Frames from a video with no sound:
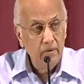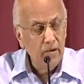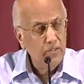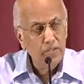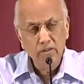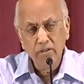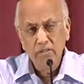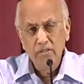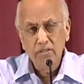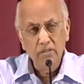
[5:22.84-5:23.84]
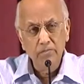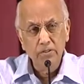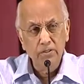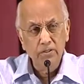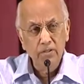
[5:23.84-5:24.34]
But I saw in the
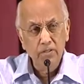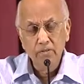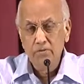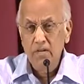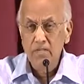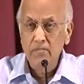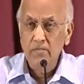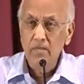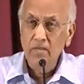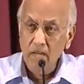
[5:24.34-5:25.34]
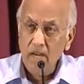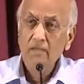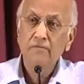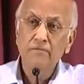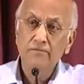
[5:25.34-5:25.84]
scriptures, in the New Testament, a
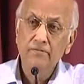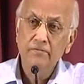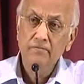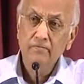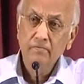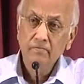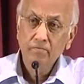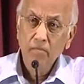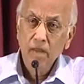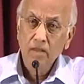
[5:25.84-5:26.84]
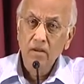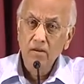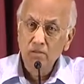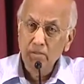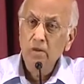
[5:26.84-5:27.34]
life
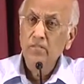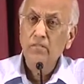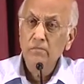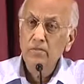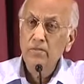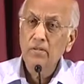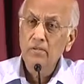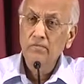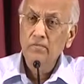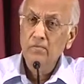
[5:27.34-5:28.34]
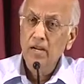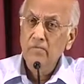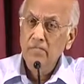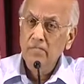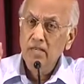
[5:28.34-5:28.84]
that it was possible to live. The
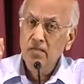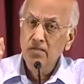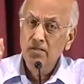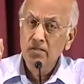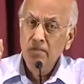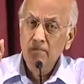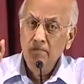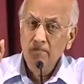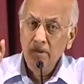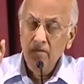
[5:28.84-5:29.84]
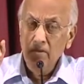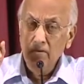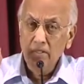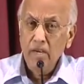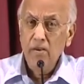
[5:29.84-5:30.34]
Bible says,
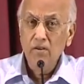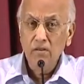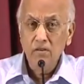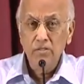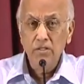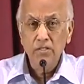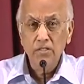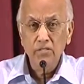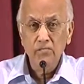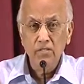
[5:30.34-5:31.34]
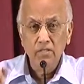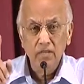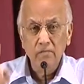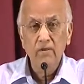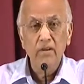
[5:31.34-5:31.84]
if you say you're a Christian, you
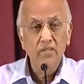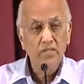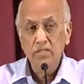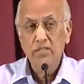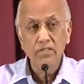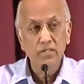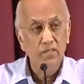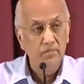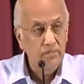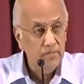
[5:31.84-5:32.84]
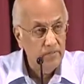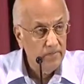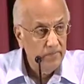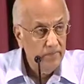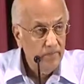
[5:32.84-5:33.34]
must live like Jesus lived.
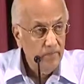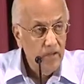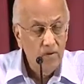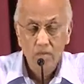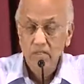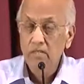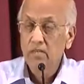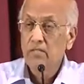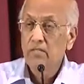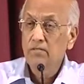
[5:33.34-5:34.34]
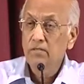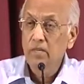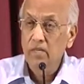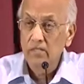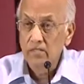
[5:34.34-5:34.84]
1 John
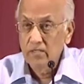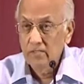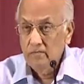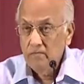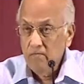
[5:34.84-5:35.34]
2:6.